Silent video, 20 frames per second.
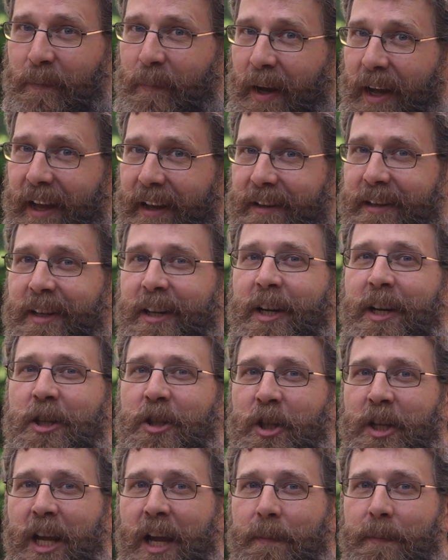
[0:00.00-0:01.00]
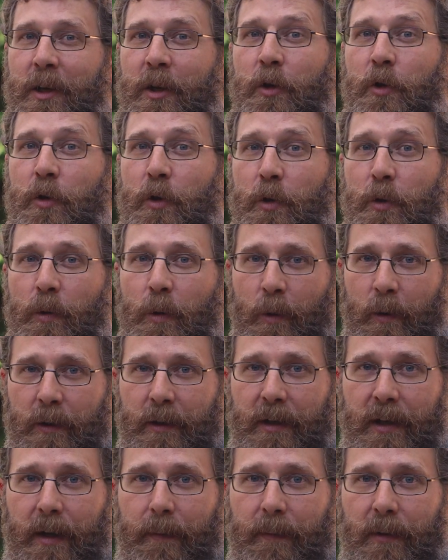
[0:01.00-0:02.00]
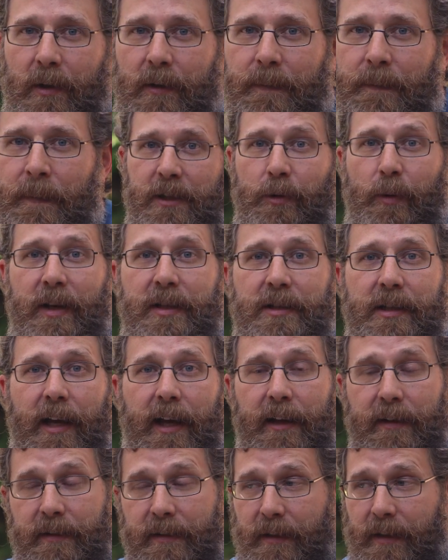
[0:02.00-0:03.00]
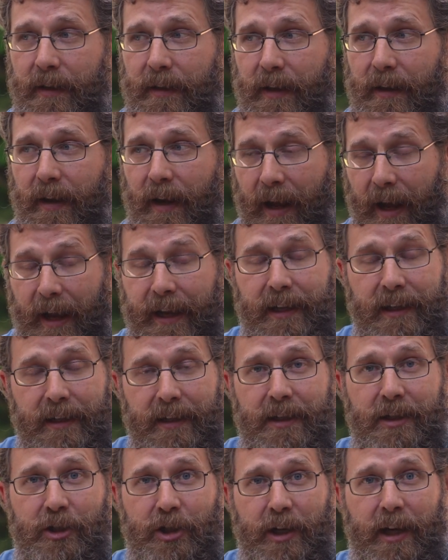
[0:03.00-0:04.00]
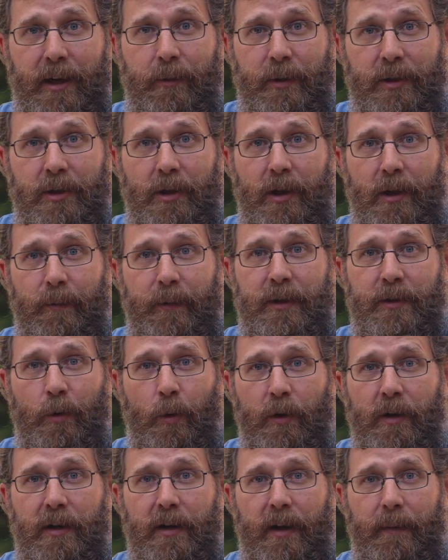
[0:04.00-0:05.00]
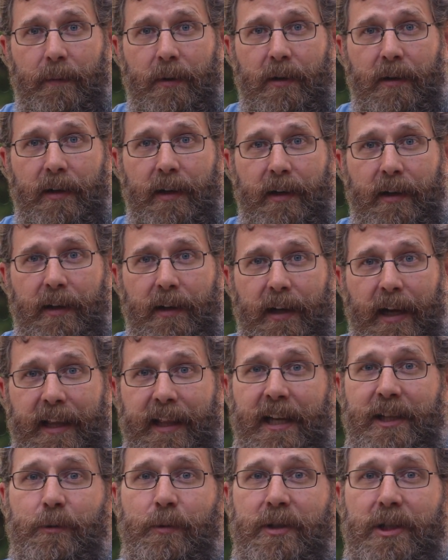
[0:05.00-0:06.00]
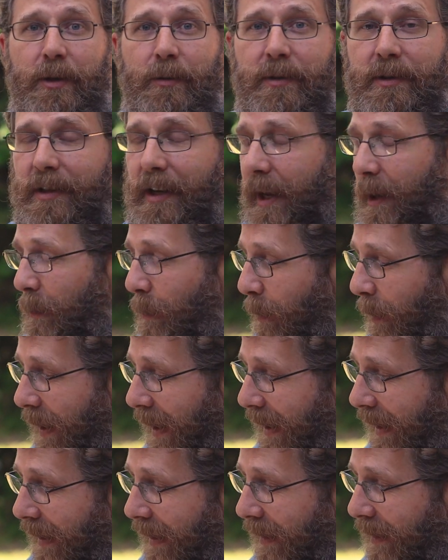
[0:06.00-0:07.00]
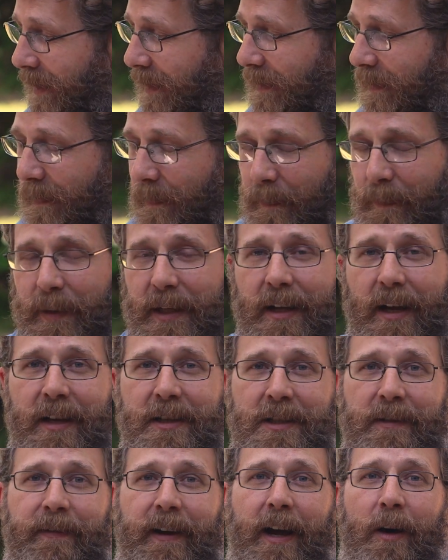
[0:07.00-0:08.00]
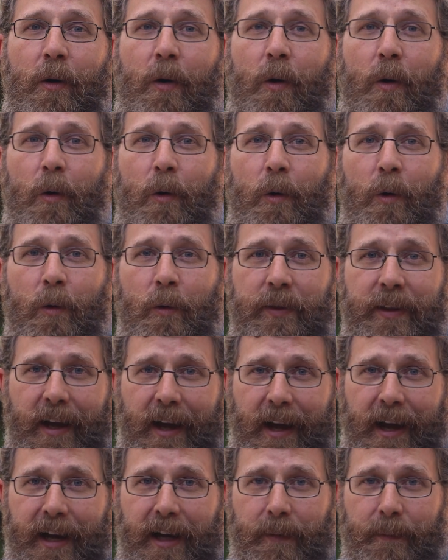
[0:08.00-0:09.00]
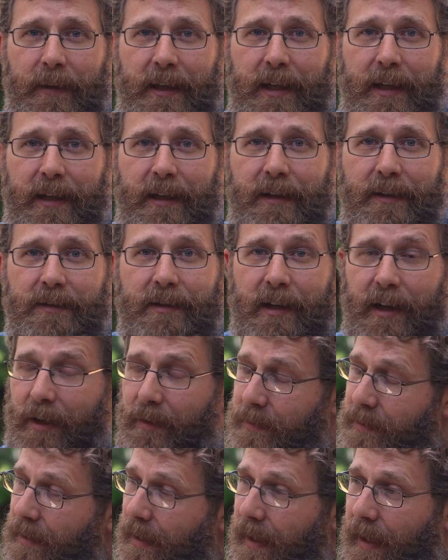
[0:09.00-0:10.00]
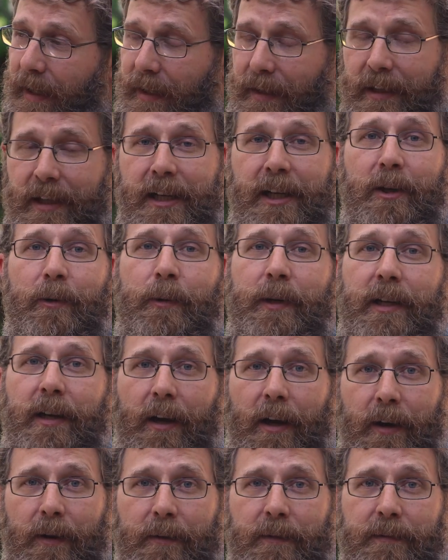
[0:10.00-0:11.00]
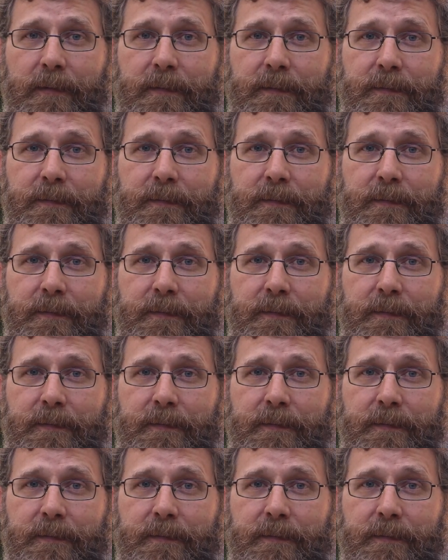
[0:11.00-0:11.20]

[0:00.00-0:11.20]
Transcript: But she gave me a new order number. So I said, I can initiate a return with this order number. And that's when she was like, well, because of how old the item is. And I was like, here we go.